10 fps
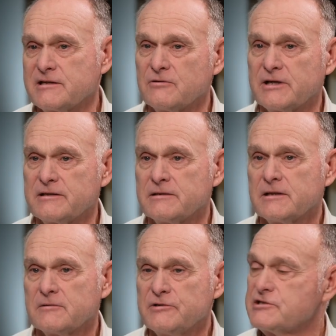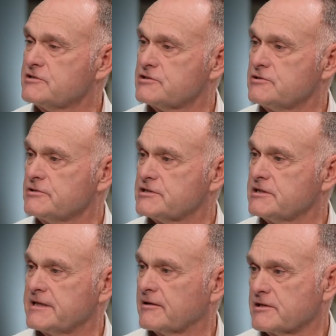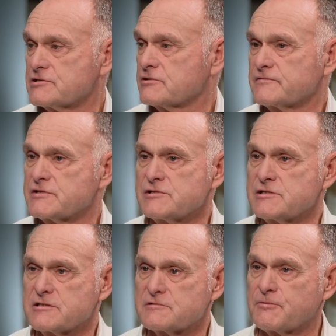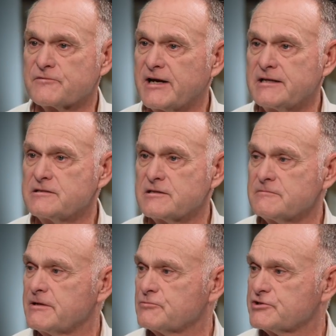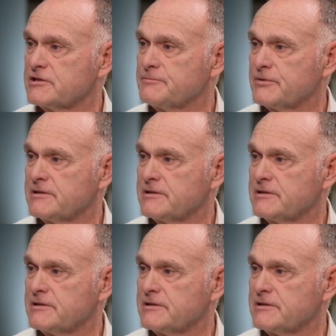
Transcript: what, we should just do a sit down. It's services that's provided to the membership.